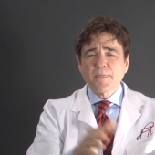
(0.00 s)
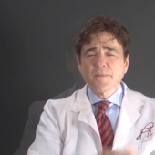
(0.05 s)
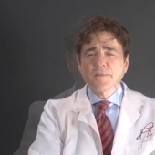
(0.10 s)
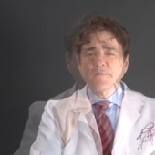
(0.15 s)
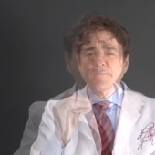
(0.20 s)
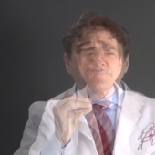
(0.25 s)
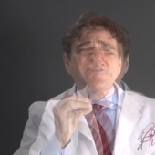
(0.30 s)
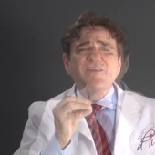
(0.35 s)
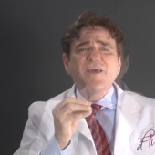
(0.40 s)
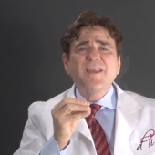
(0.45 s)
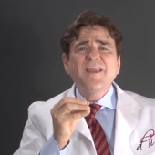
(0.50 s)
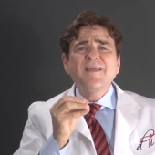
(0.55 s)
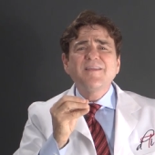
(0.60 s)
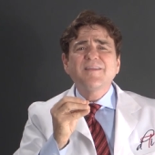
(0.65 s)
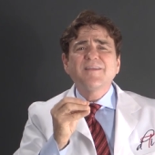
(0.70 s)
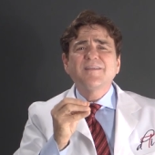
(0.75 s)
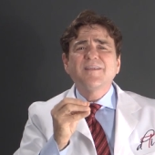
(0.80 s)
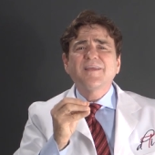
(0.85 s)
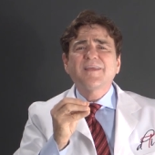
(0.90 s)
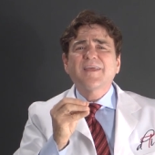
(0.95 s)
And studies
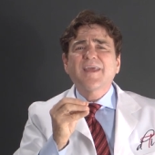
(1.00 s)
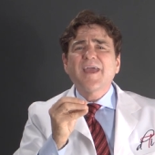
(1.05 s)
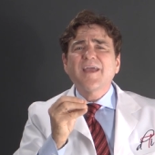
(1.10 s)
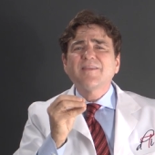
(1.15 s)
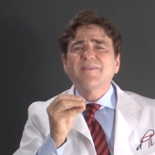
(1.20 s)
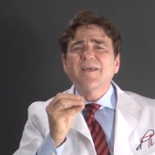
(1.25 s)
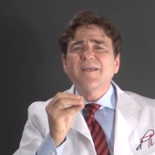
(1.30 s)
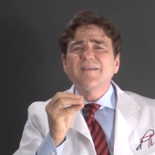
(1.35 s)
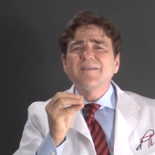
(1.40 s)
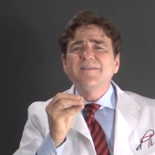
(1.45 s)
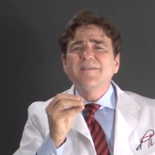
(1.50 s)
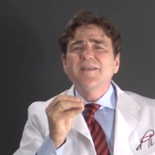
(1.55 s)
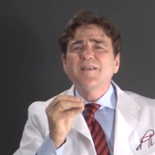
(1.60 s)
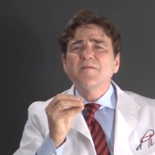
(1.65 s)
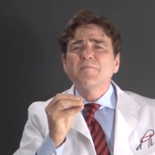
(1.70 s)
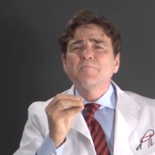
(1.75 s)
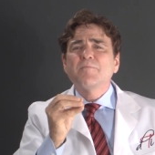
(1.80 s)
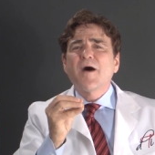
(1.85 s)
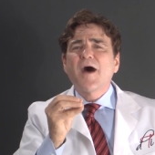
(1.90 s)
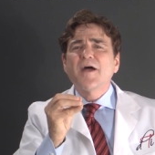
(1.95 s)
indicate that
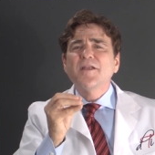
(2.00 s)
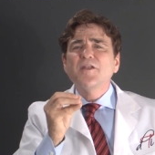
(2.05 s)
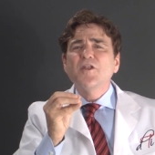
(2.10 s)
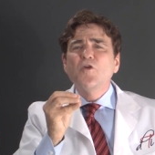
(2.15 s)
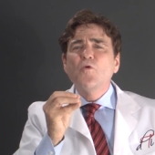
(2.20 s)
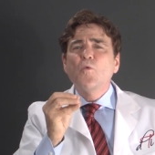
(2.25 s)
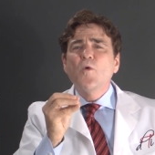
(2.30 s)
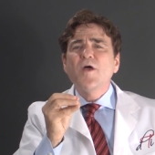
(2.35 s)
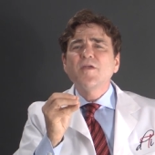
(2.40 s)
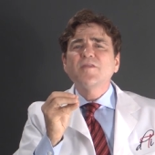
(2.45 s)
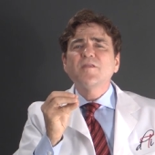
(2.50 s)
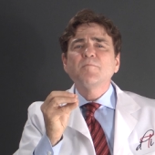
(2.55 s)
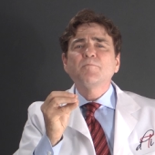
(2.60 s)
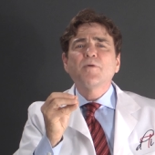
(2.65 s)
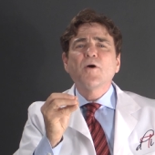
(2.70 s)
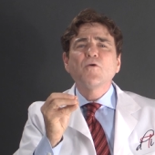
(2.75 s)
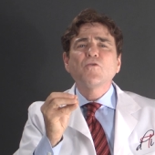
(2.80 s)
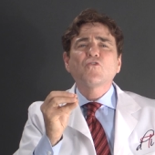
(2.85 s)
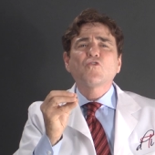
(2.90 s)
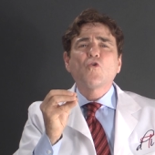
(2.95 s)
dentin-bonded resin
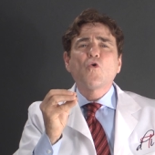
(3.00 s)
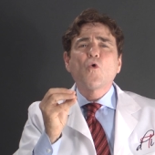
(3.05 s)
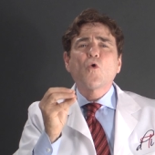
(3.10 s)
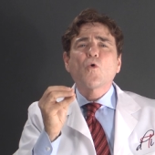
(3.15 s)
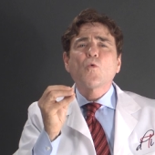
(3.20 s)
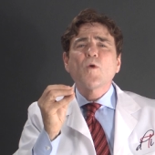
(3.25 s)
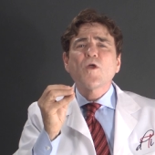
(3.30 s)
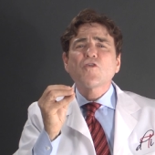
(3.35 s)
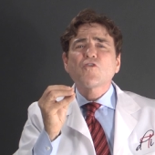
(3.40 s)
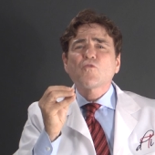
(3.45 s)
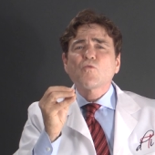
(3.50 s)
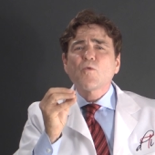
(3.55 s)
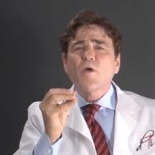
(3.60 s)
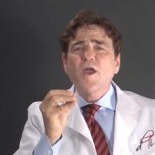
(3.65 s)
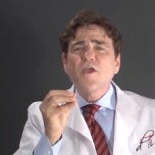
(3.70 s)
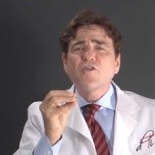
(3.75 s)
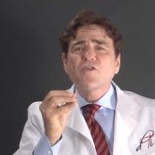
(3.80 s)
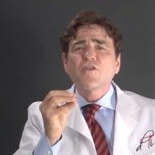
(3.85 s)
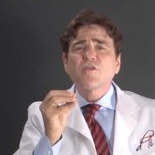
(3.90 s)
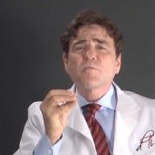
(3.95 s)
post-core
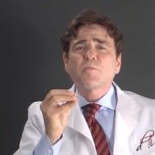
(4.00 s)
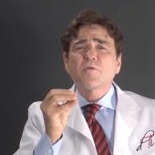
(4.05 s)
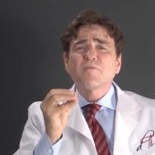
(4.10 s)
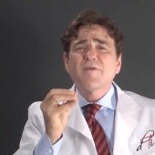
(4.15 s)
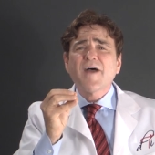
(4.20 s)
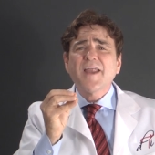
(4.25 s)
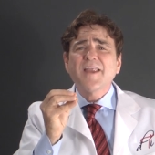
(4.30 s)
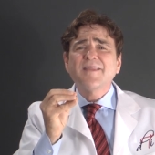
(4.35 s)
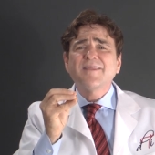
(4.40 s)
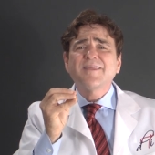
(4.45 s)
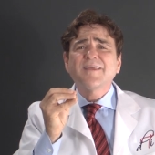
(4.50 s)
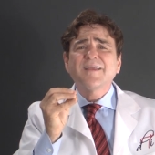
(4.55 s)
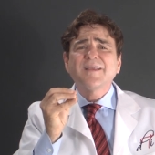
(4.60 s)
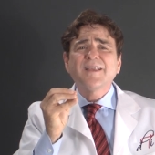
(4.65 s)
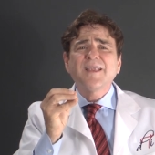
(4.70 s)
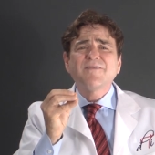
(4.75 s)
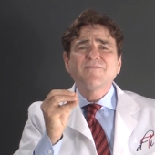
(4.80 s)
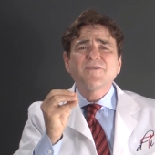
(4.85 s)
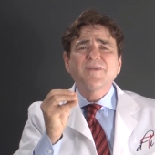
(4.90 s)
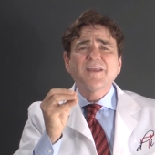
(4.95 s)
restorations provided
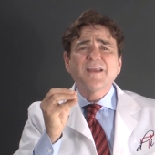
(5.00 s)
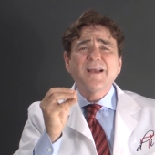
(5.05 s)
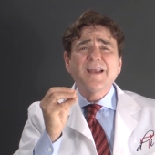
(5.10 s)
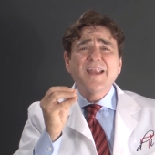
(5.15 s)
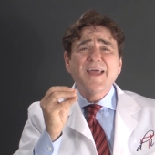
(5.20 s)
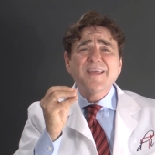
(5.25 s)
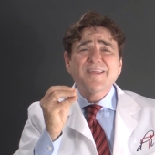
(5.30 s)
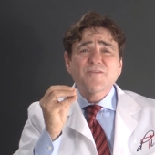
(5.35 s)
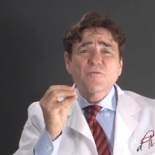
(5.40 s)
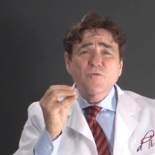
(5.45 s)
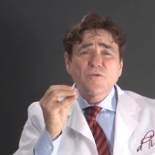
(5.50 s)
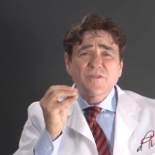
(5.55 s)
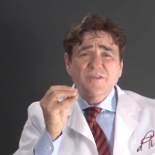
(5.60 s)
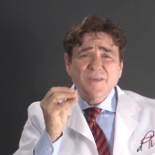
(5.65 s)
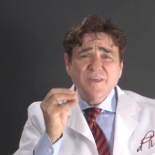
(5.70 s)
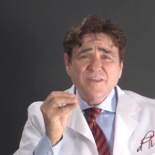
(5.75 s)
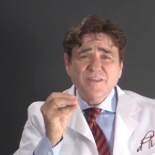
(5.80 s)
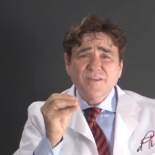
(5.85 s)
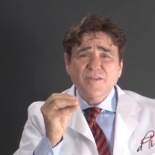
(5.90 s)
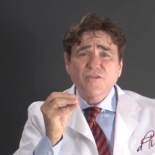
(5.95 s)
significant less
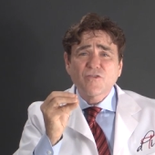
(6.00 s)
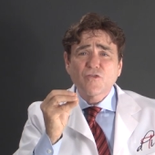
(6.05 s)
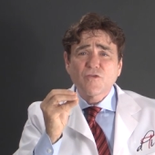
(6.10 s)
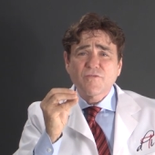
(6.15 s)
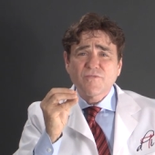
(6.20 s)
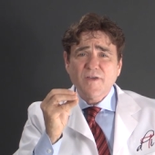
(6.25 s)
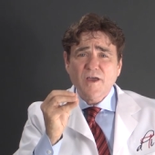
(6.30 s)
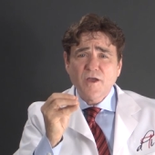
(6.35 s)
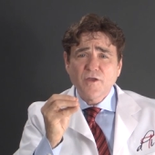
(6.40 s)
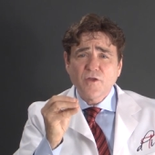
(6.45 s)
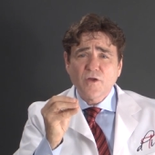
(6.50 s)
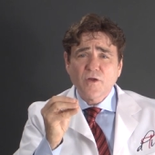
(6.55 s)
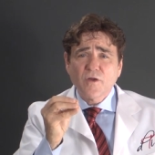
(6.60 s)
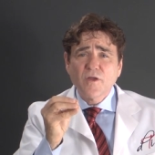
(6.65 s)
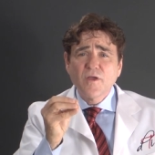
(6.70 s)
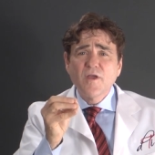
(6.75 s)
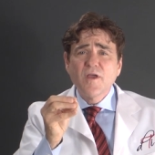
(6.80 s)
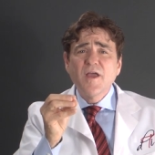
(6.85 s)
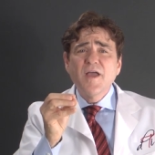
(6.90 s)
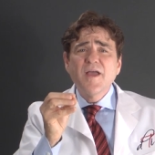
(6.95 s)
resistance to failure